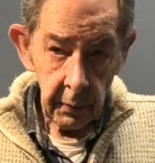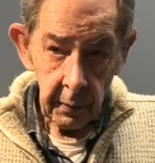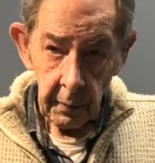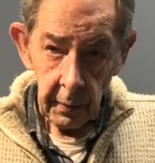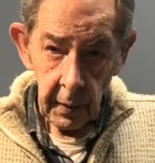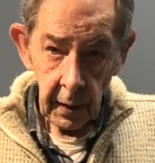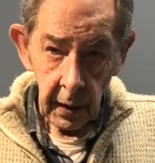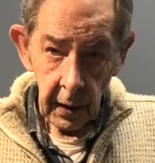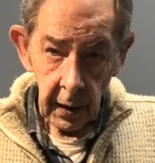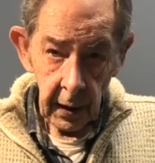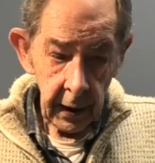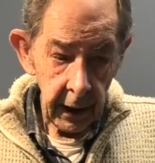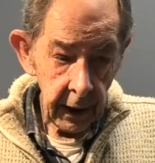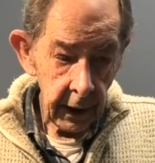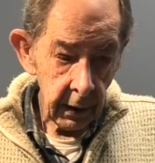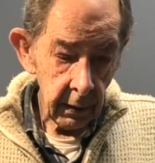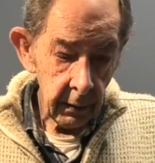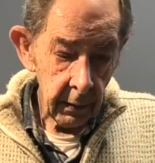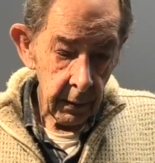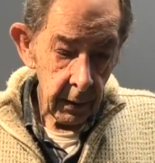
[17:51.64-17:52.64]
the
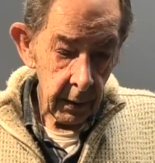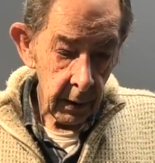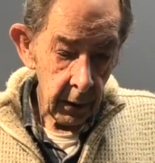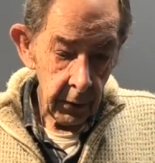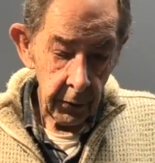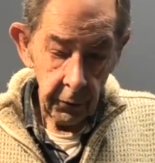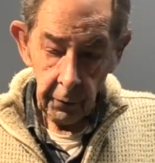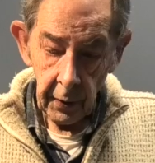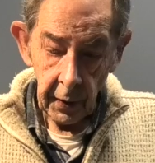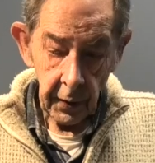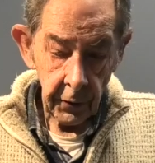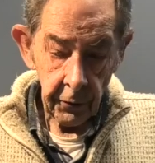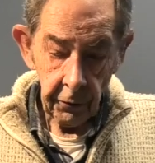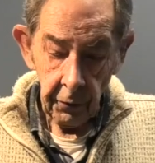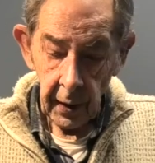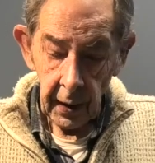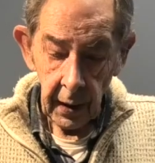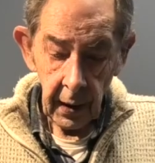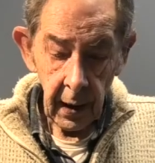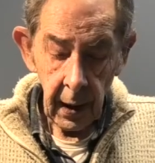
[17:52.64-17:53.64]
King goes around the
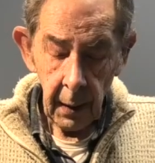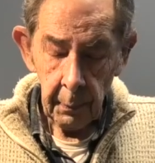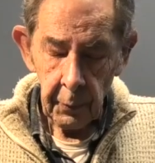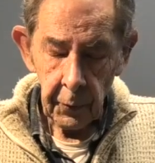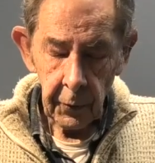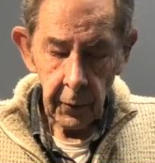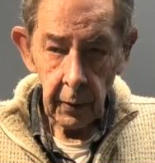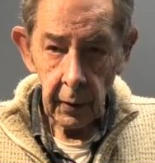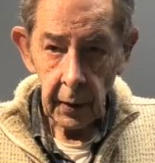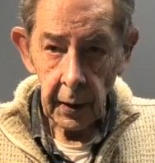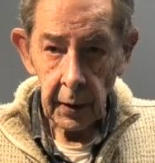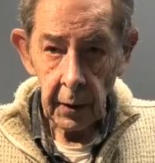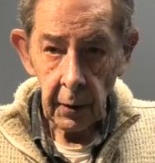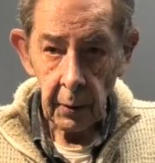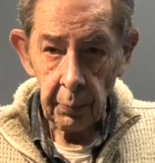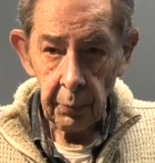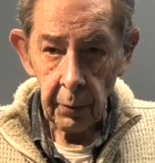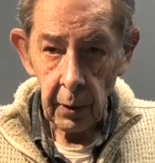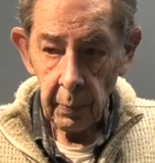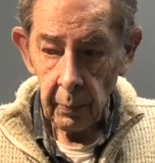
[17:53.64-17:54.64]
track absolutely no
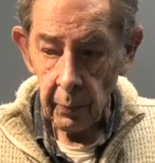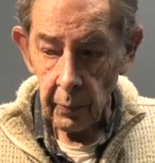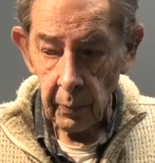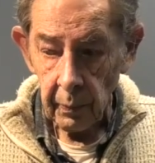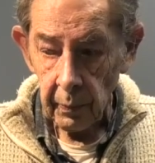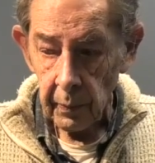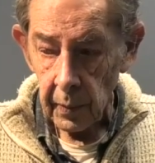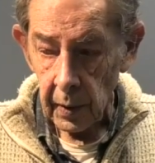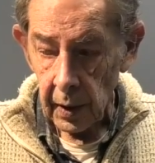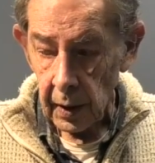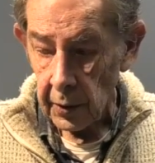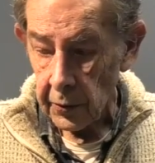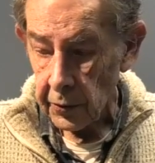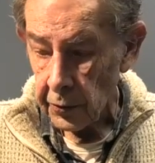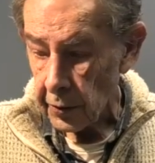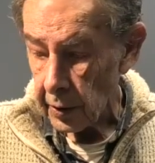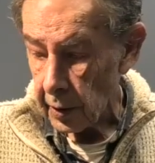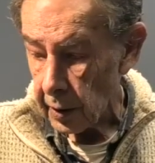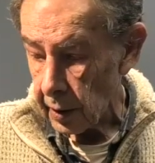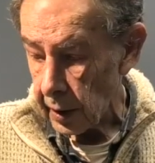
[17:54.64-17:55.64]
problem.
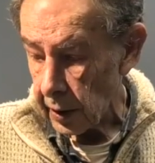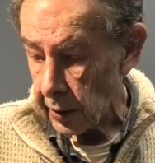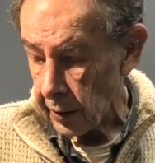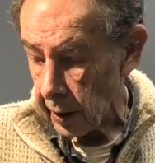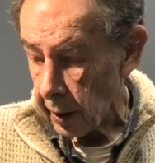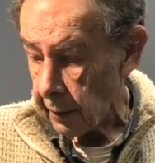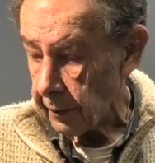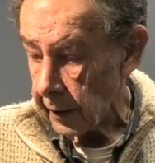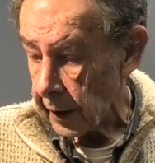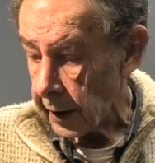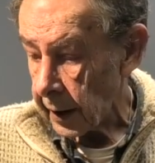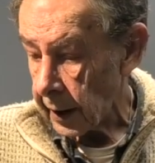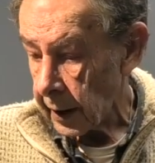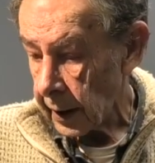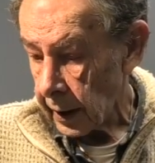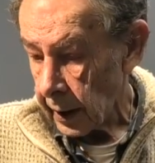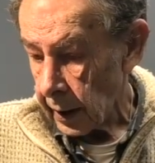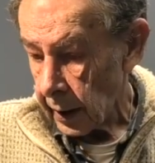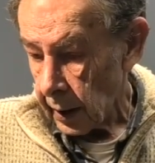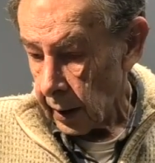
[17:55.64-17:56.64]
It's
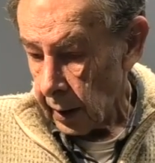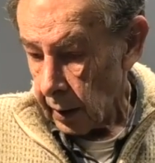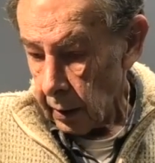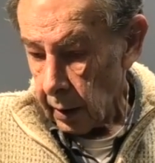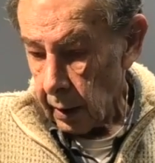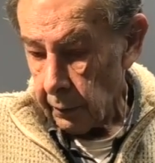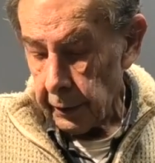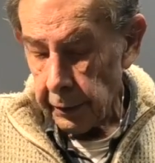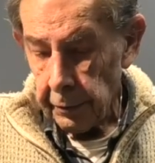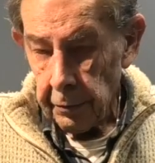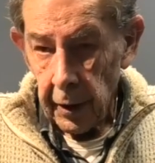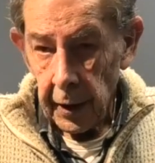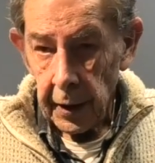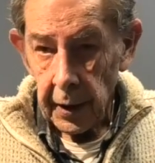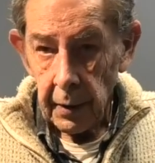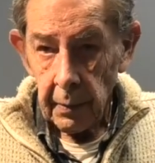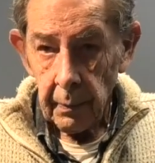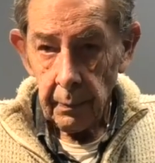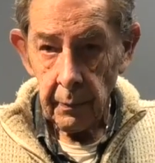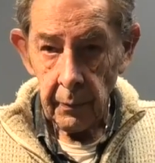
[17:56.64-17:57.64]
lovely
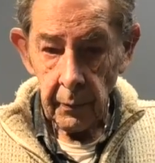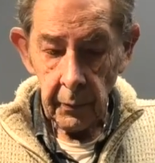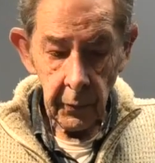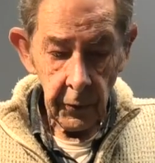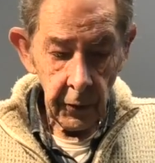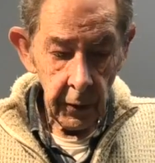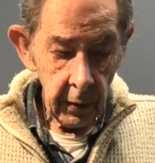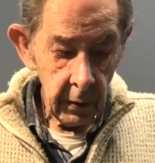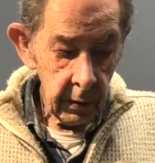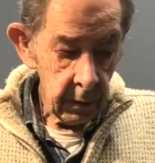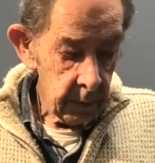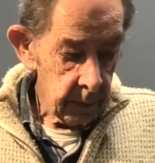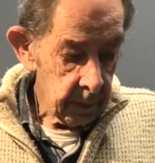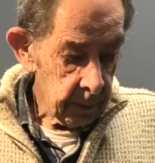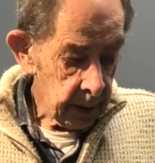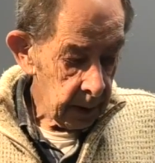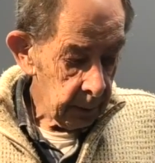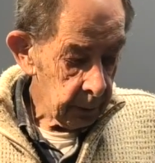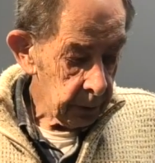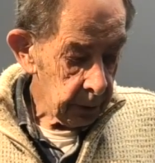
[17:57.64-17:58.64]
runner. So
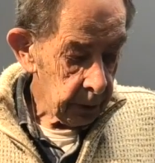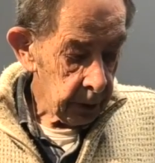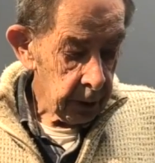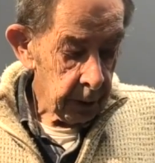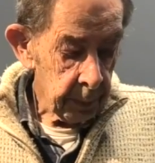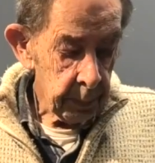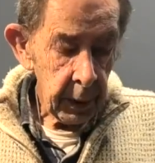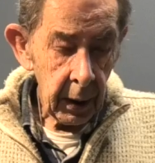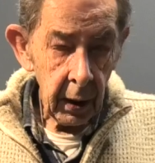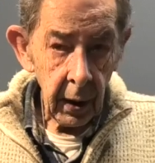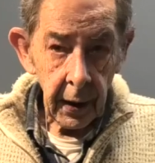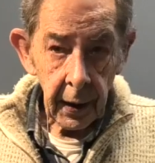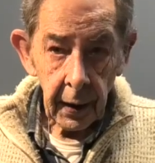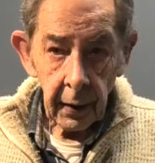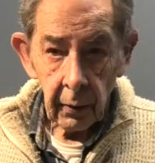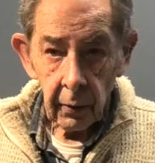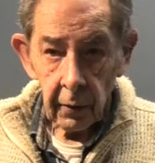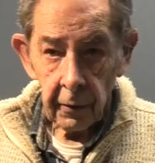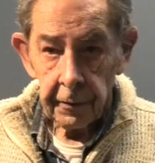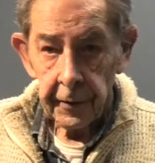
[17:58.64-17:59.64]
that was a good buy
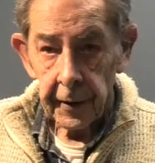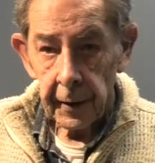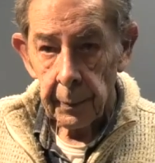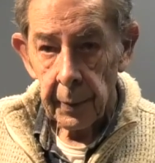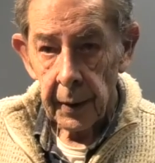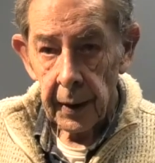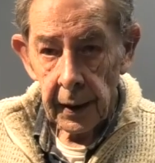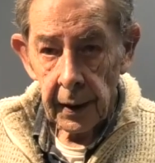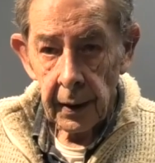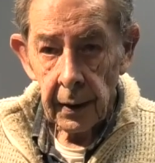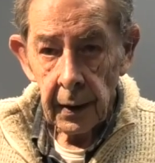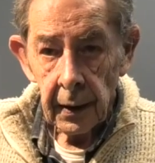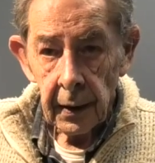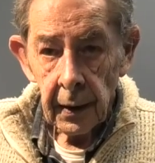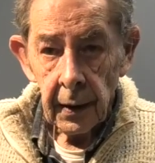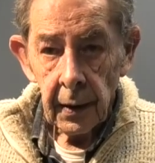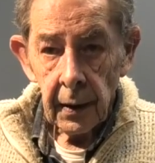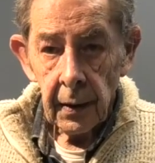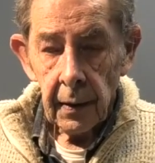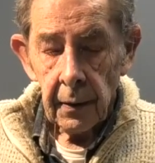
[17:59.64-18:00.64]
off eBay
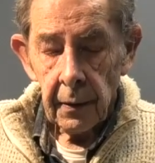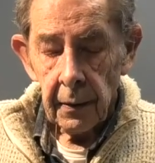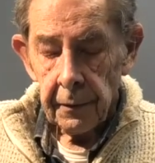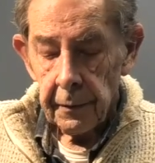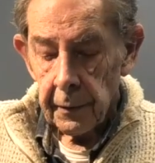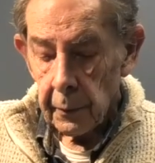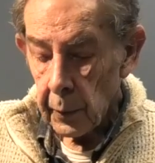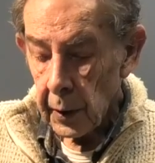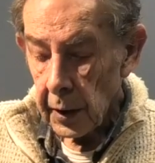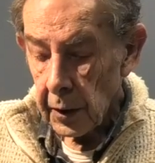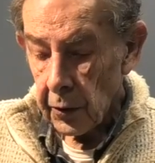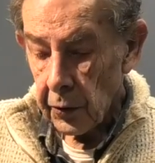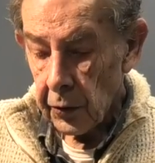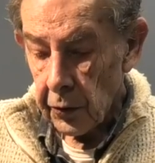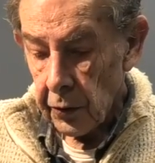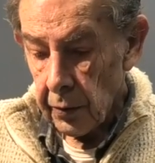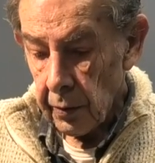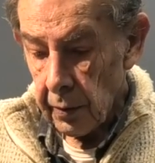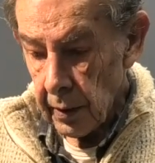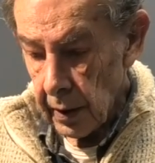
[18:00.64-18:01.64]
for
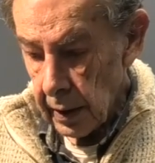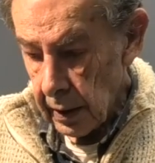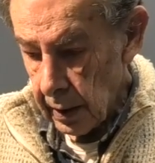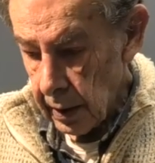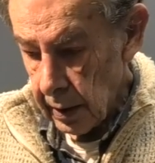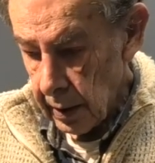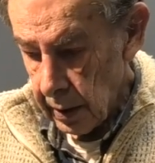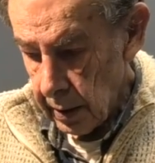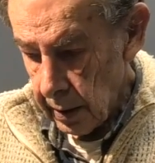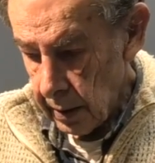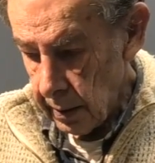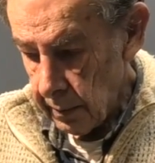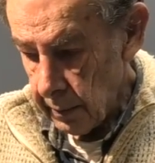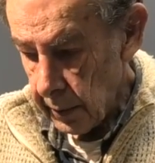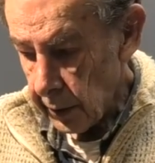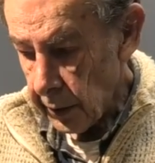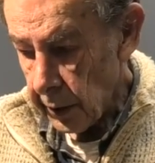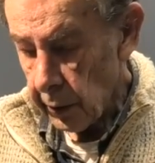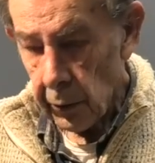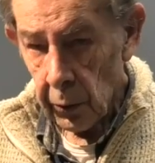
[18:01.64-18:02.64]
once. I
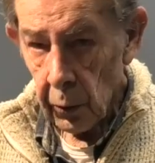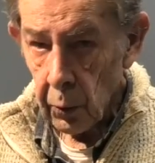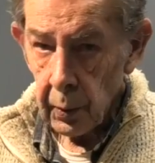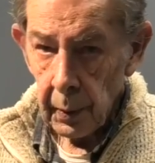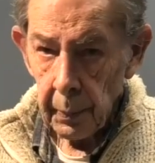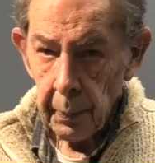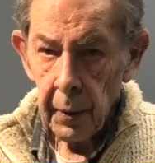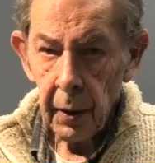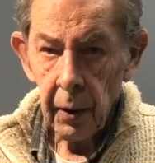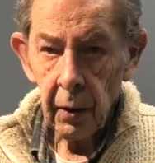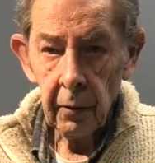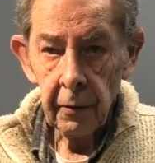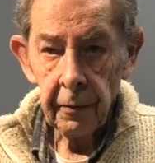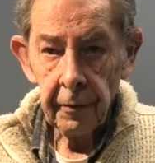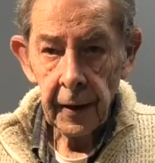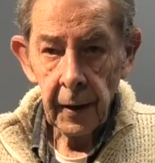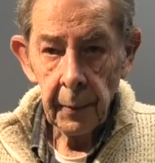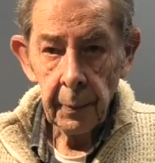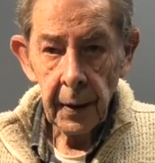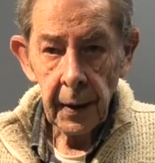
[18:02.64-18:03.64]
don't normally buy off
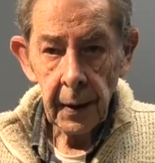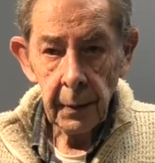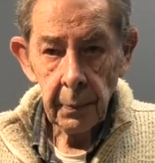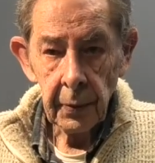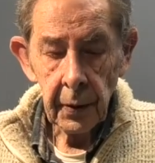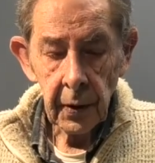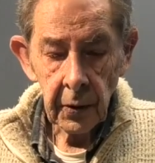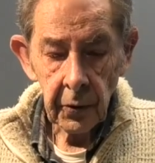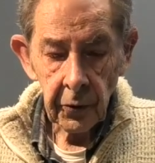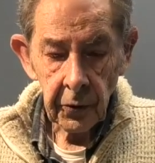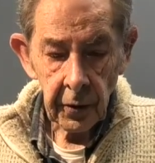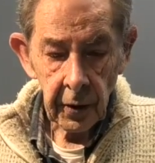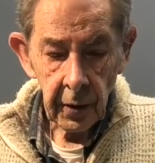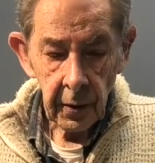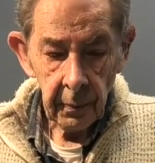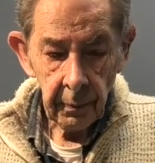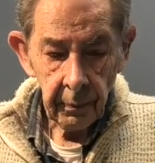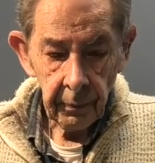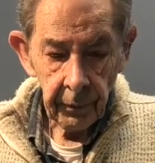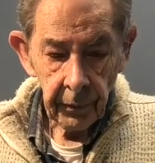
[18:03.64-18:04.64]
eBay, but
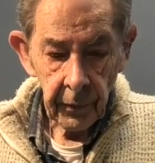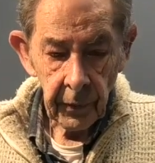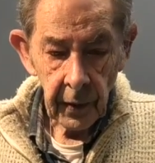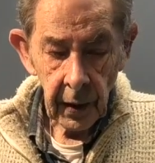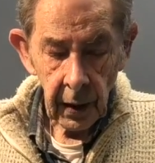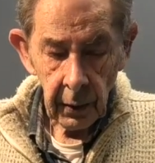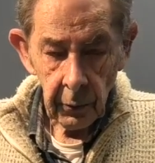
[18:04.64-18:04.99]
that